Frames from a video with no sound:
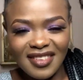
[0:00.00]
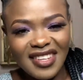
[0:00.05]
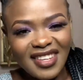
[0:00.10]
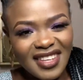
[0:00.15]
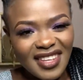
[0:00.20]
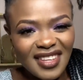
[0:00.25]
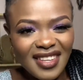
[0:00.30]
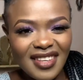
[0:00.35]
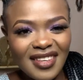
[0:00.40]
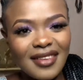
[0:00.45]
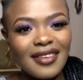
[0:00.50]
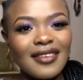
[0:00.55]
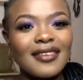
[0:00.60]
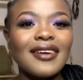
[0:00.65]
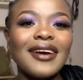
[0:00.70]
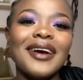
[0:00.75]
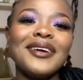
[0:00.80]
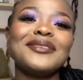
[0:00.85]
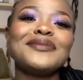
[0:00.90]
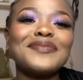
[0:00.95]

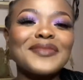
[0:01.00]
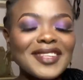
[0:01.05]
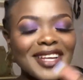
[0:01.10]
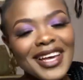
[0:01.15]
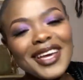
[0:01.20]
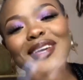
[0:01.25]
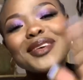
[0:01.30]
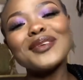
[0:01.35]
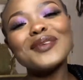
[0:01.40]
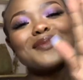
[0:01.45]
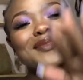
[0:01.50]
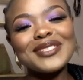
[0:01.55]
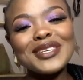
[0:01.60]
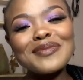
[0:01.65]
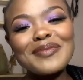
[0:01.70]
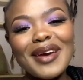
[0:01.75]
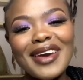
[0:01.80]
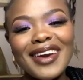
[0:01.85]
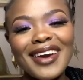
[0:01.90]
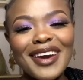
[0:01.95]
you've
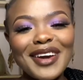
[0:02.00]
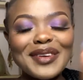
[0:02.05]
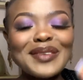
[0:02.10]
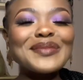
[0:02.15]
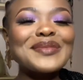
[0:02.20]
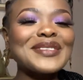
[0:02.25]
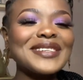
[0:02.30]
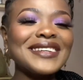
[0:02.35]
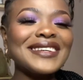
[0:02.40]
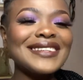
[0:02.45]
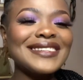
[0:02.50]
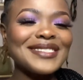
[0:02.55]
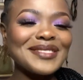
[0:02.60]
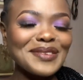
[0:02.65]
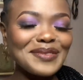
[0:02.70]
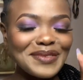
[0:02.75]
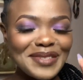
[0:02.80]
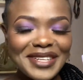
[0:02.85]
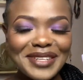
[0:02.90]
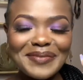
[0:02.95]
seen my hair,
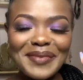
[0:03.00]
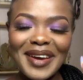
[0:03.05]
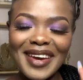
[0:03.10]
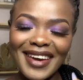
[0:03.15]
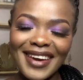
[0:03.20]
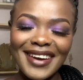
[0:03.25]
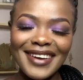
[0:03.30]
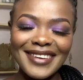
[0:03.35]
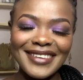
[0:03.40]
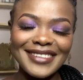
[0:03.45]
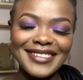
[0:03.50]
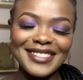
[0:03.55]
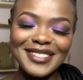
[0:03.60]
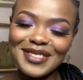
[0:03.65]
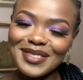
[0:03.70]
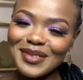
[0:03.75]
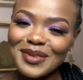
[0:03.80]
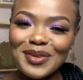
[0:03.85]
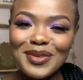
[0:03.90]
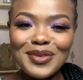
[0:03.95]

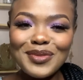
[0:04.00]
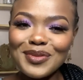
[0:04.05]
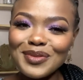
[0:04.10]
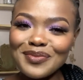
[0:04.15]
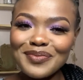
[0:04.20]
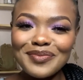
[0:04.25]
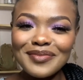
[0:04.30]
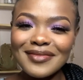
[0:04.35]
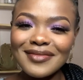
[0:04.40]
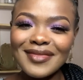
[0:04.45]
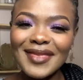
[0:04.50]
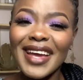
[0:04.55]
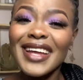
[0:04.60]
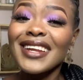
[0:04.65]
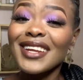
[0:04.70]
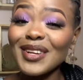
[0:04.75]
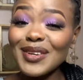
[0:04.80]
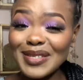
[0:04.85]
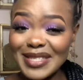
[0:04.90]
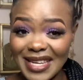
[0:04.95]
so you, and
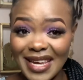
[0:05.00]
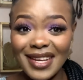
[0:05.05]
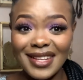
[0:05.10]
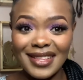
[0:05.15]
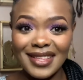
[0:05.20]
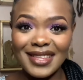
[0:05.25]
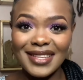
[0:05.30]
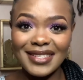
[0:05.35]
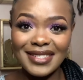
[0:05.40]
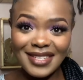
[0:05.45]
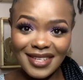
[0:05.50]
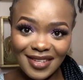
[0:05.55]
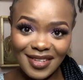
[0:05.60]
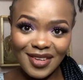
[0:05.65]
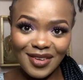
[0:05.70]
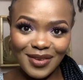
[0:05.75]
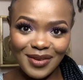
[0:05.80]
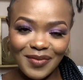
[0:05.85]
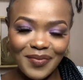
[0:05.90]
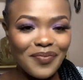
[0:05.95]
it looks healthy, isn't
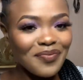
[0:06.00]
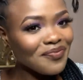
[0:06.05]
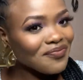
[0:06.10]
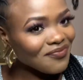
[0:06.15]
it?